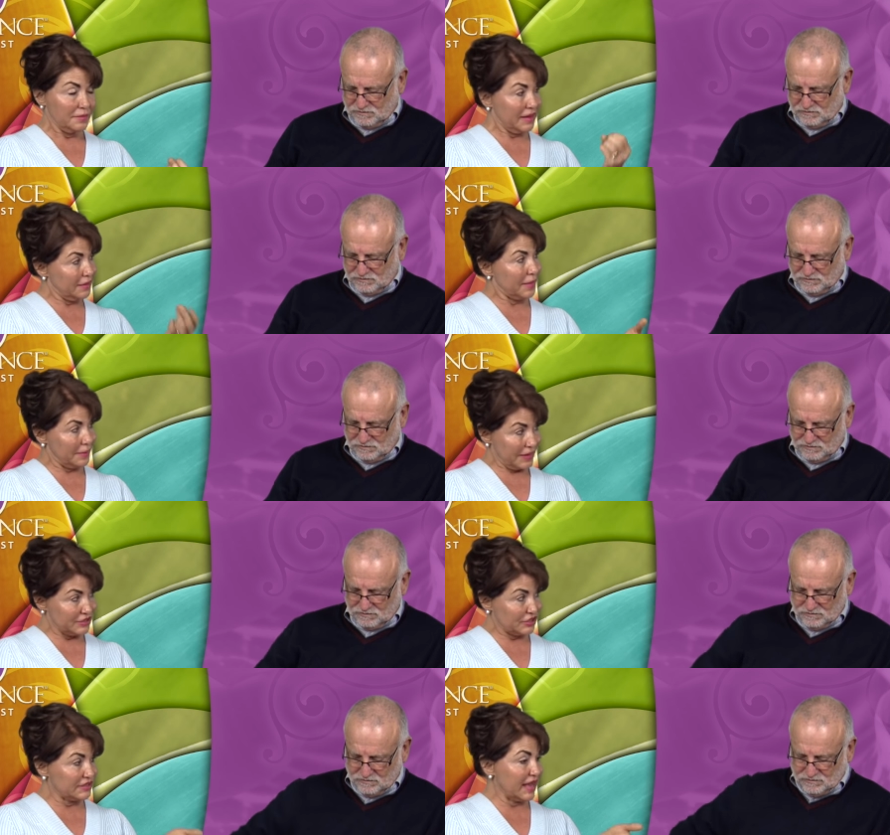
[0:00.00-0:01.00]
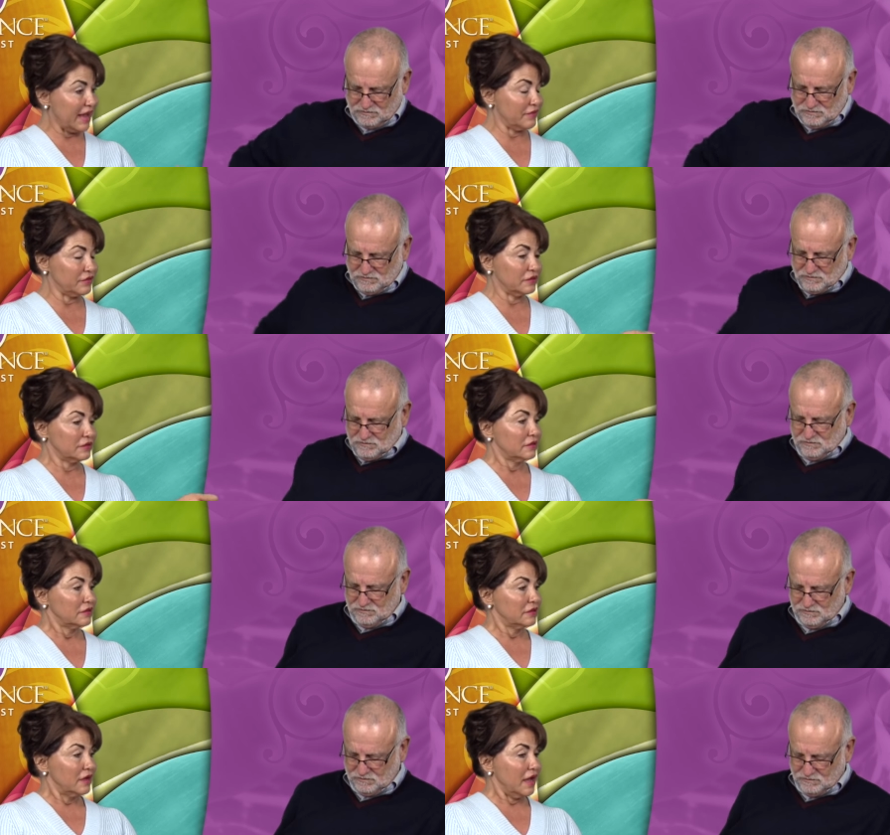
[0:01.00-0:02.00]
Speaker 1: many of my patients have
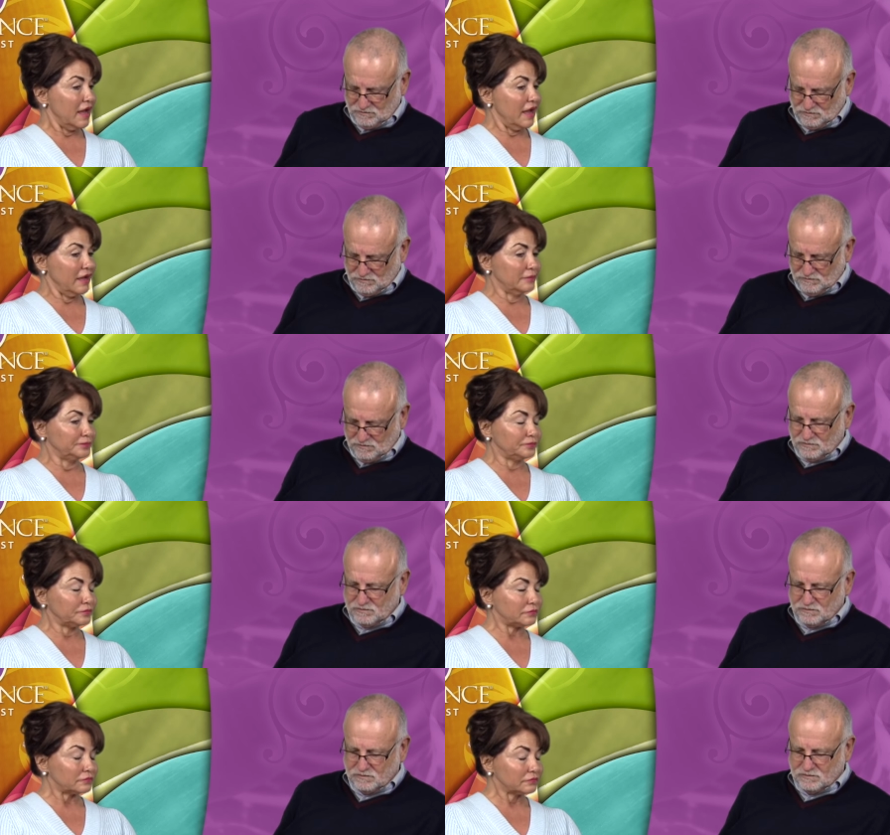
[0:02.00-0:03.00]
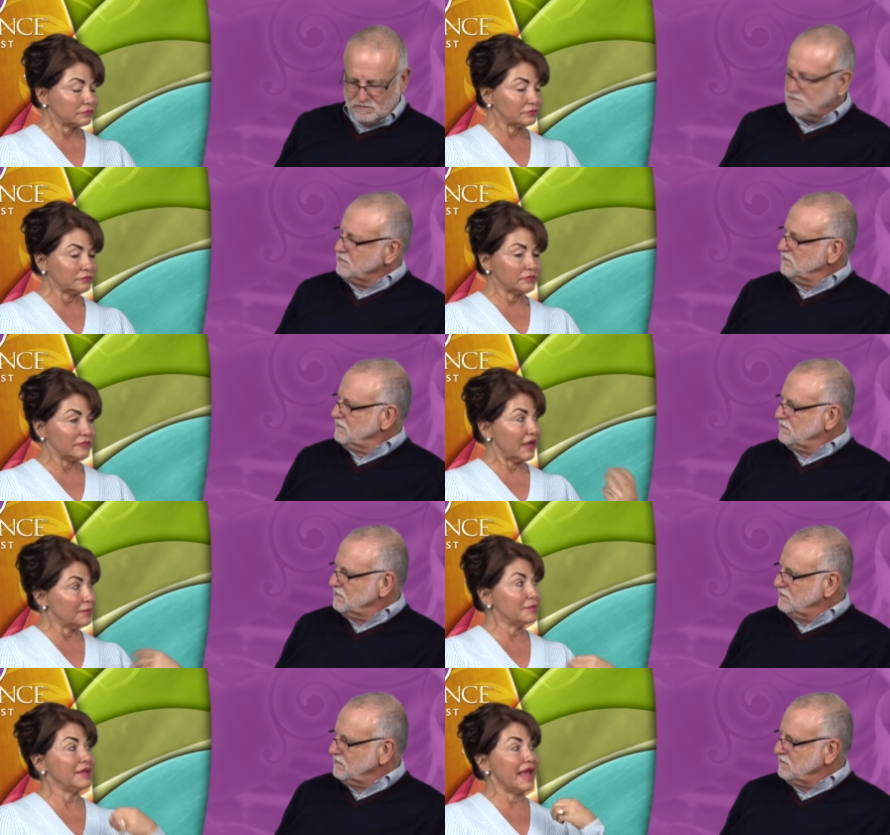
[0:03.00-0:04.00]
um,
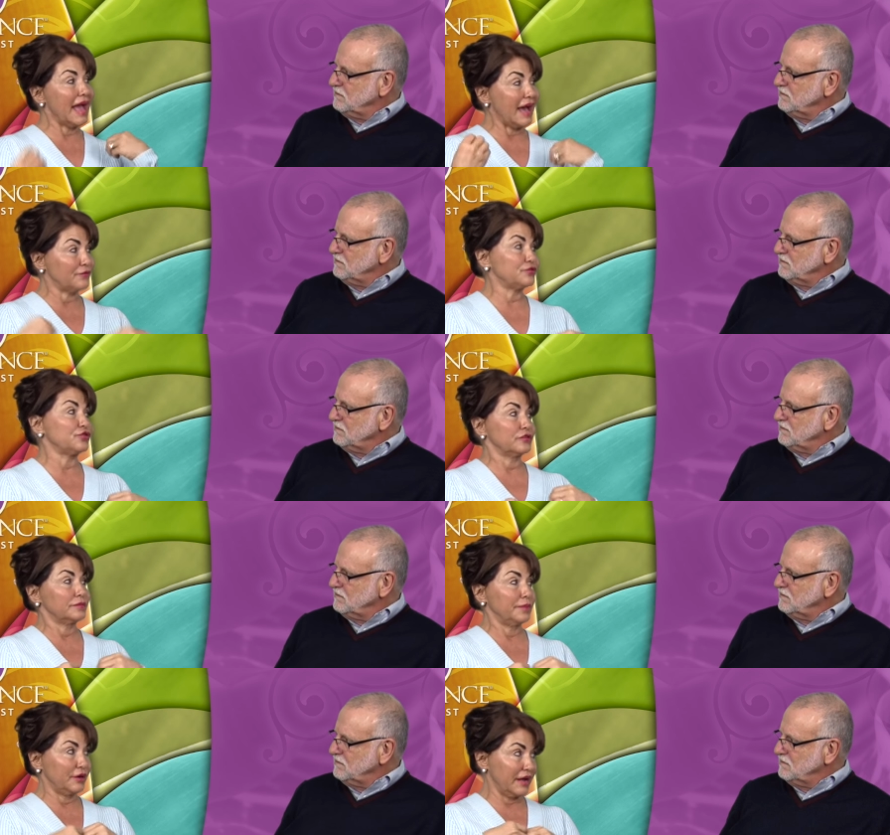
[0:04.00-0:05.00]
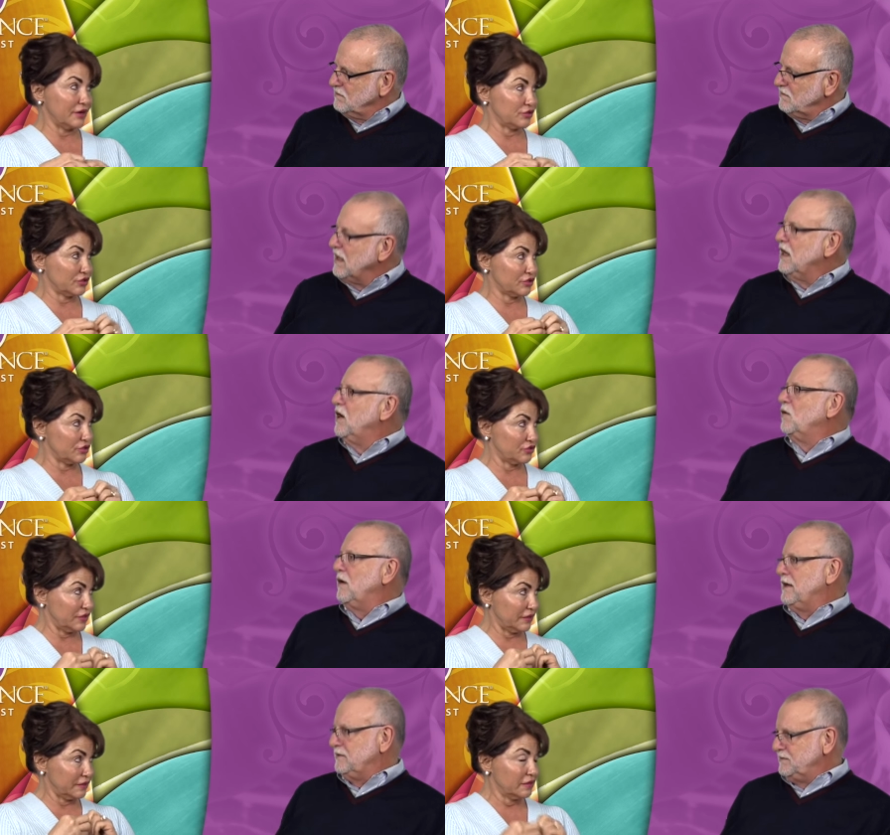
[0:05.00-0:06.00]
come to me after bariatric surgery.
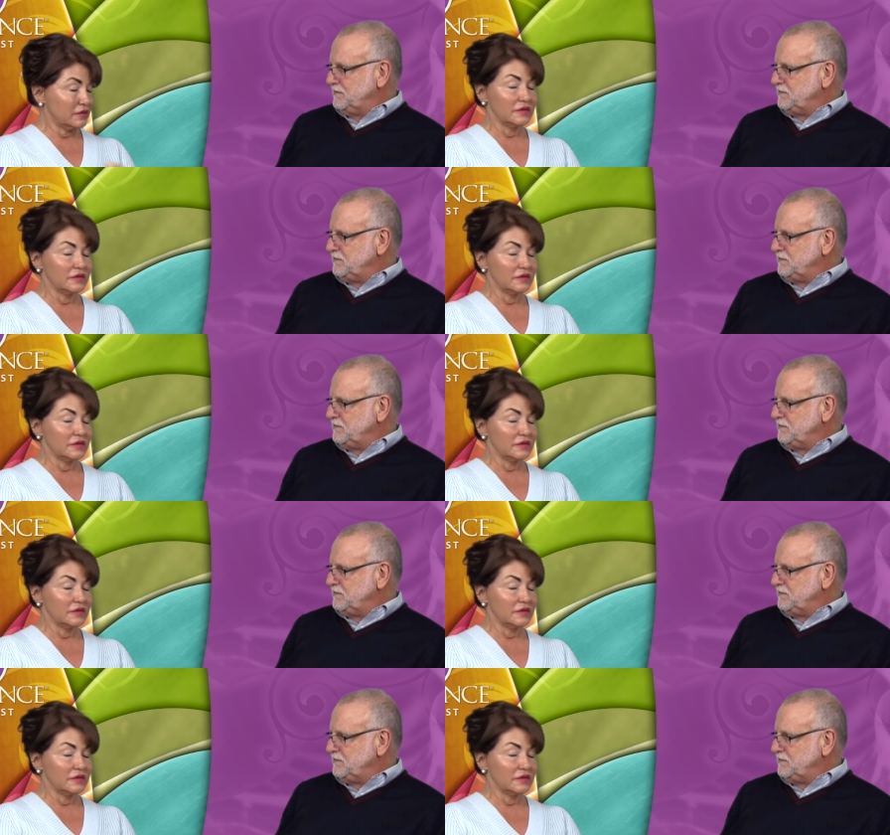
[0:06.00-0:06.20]
Right.